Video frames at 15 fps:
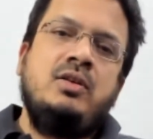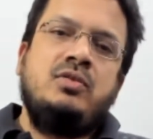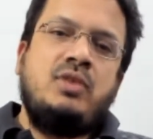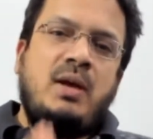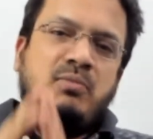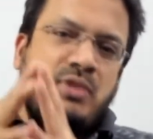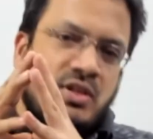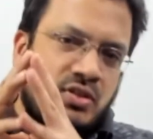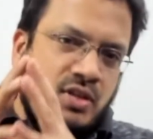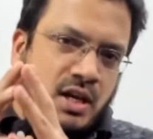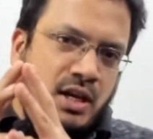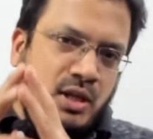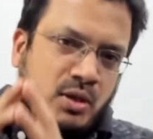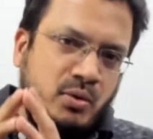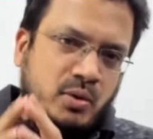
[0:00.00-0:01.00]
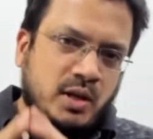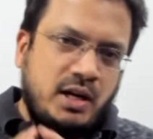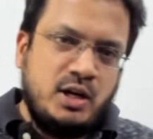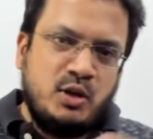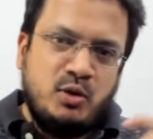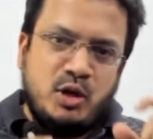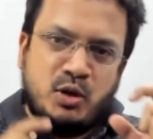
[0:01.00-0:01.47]
I'm just telling you
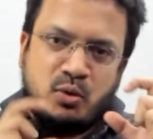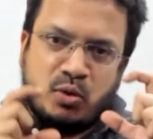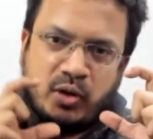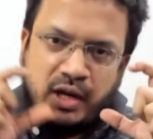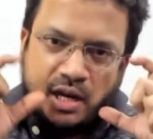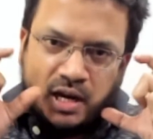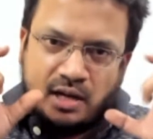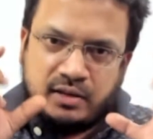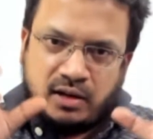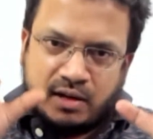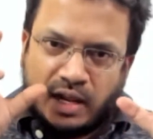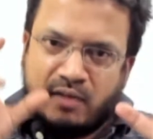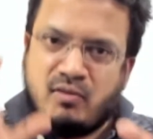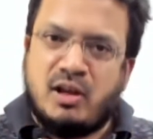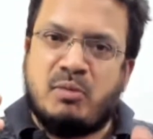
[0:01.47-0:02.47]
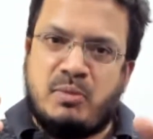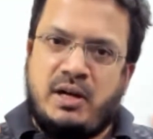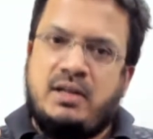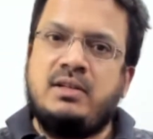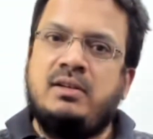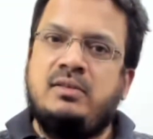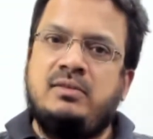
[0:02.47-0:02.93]
that you need to create that environment.
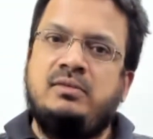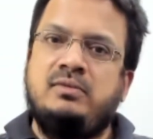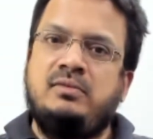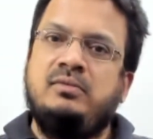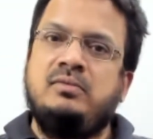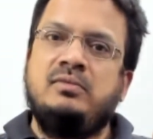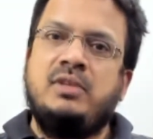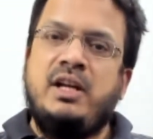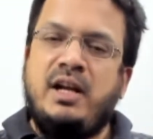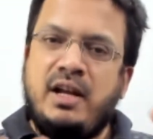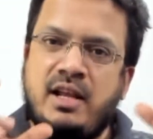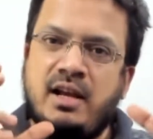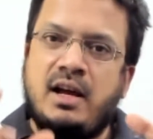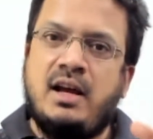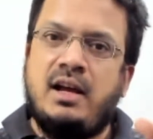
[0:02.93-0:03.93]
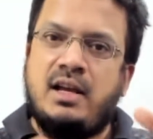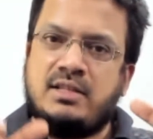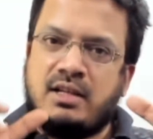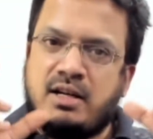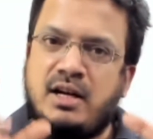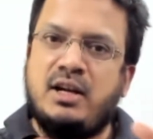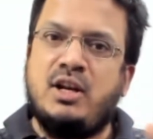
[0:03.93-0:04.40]
India as a
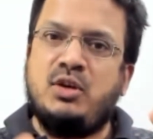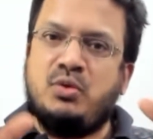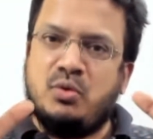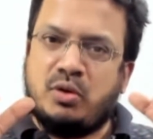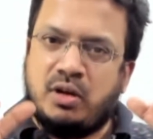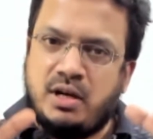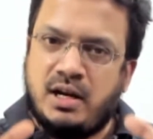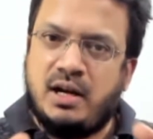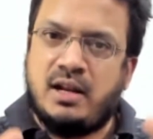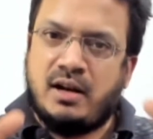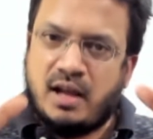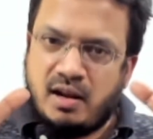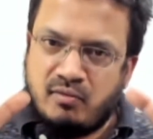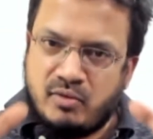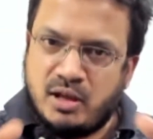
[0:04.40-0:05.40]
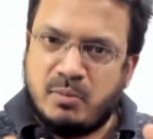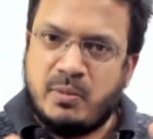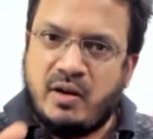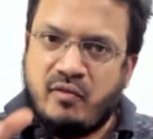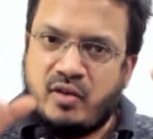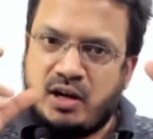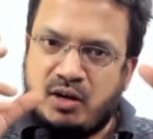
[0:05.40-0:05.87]
country should create an
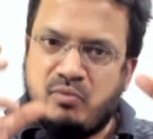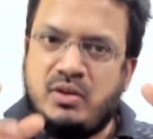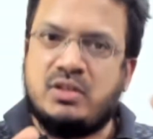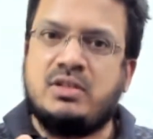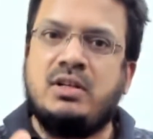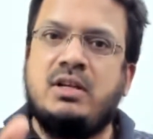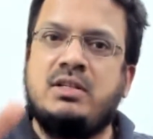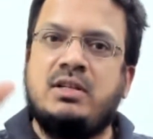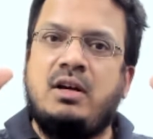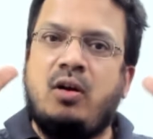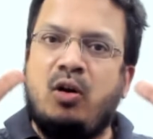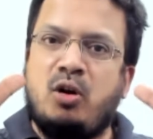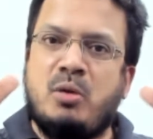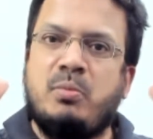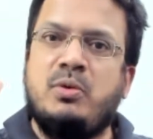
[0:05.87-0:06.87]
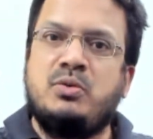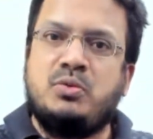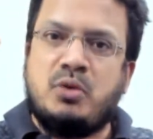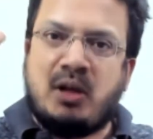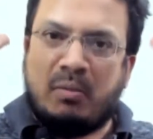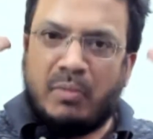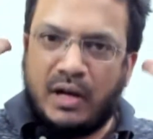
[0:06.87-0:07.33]
environment for investors and entrepreneurs to
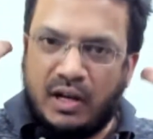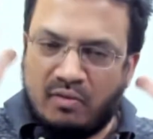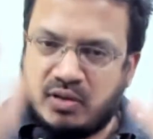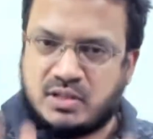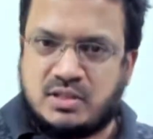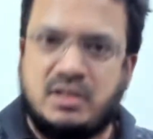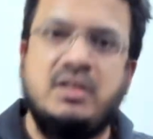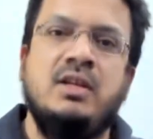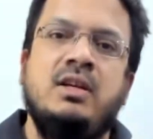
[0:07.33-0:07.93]
come and invest.